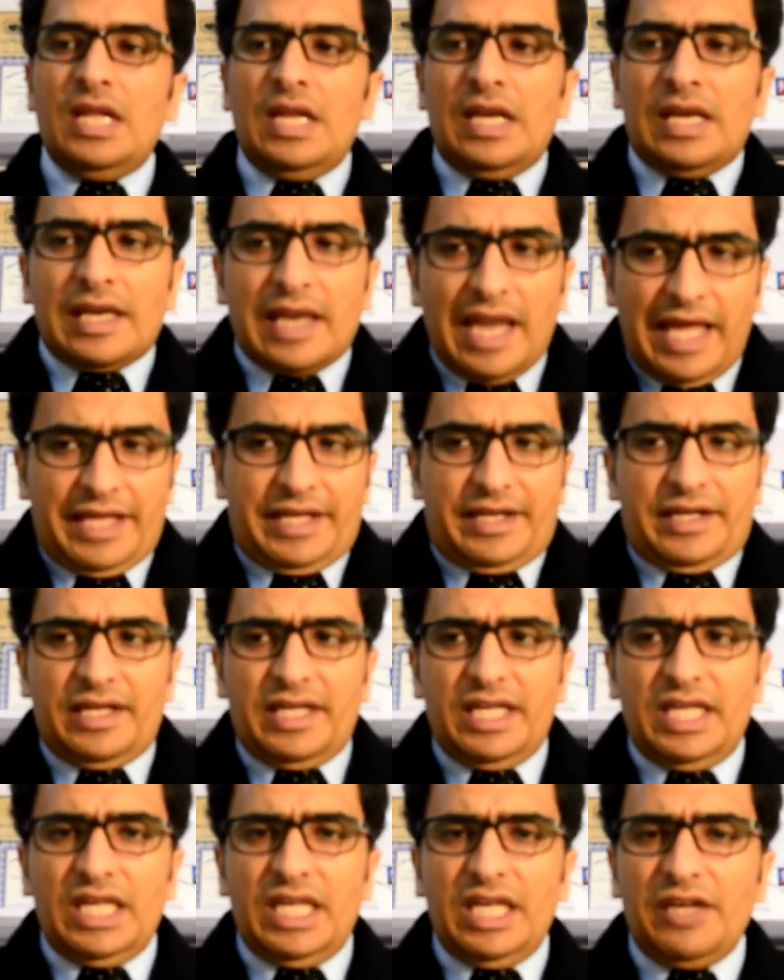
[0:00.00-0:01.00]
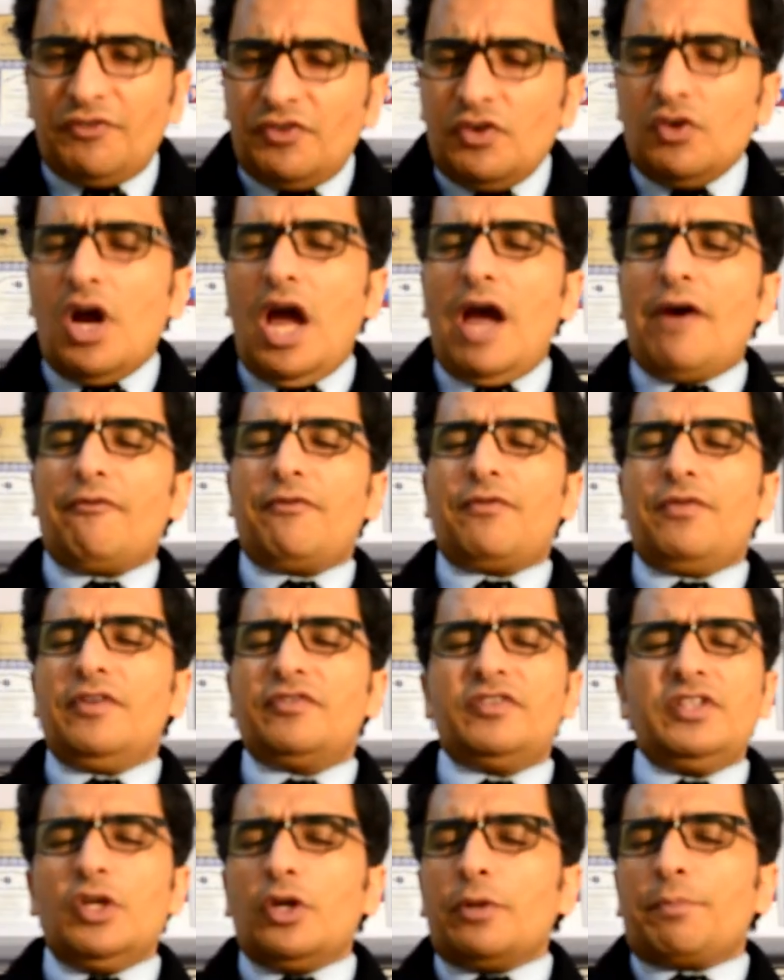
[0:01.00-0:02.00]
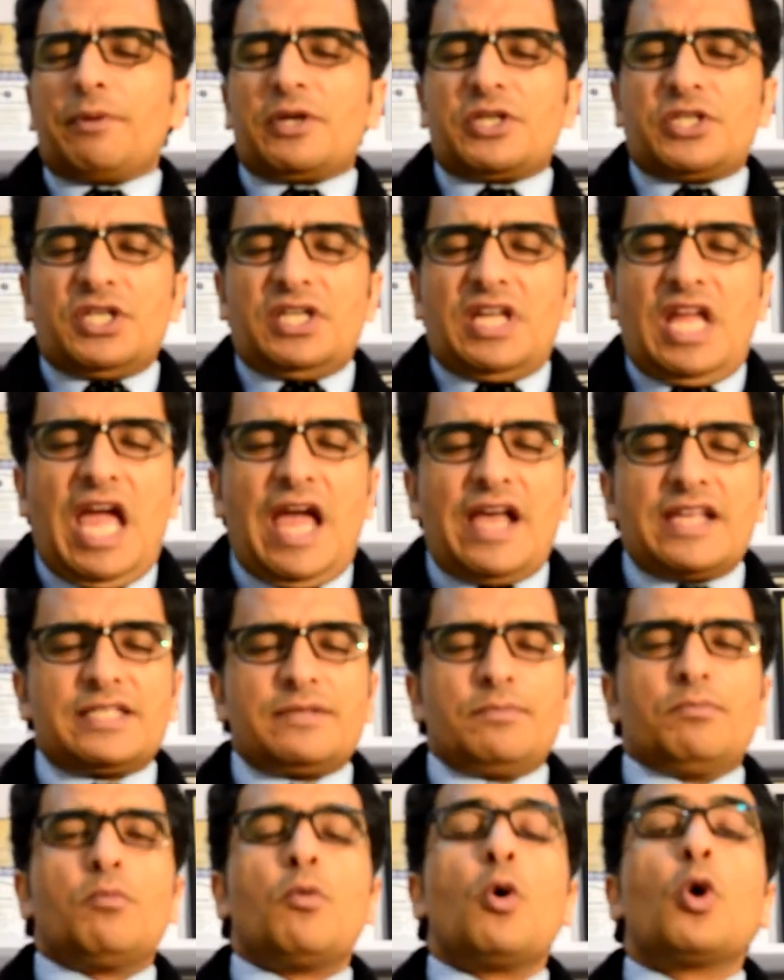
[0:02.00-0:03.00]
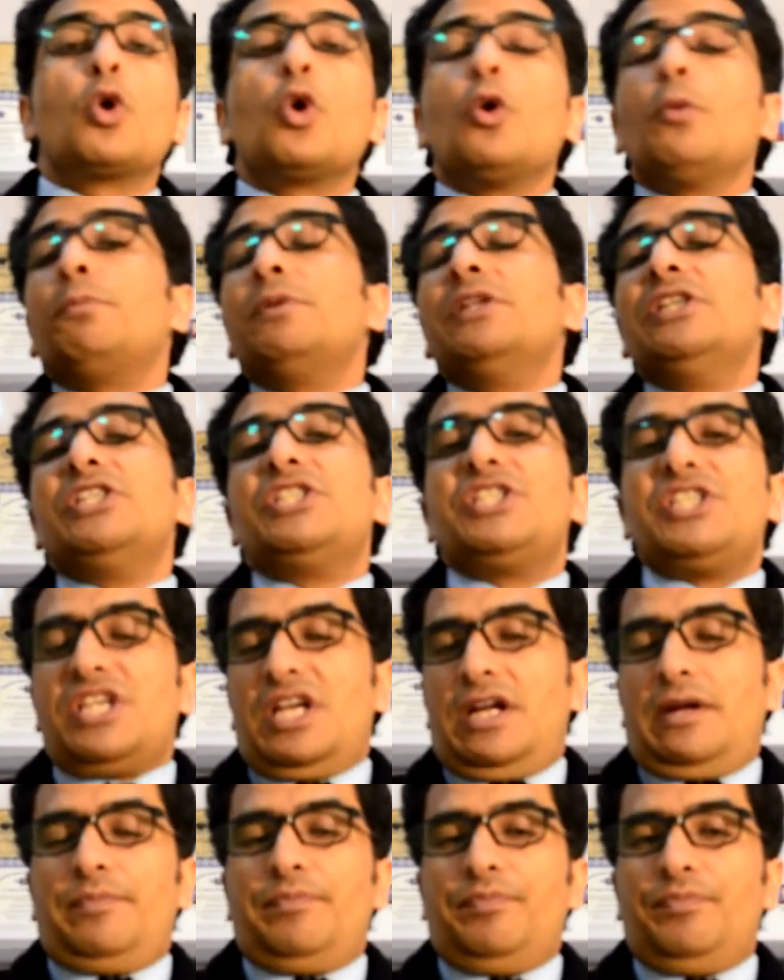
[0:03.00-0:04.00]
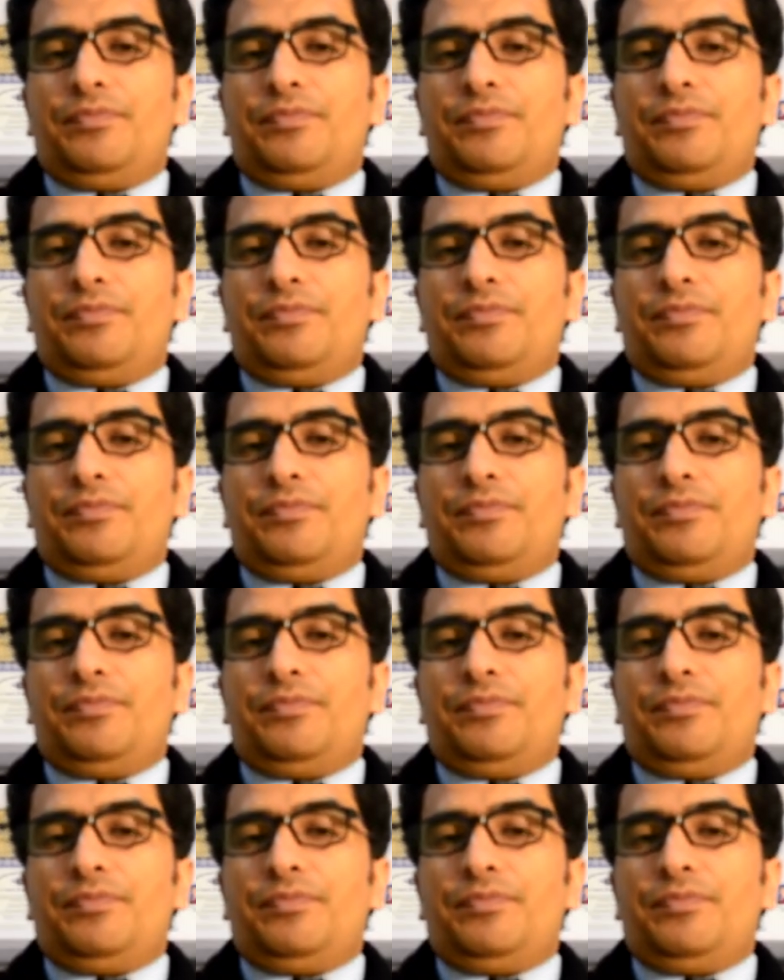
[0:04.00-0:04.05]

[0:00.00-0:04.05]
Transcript: Like if your patient has monoplegia,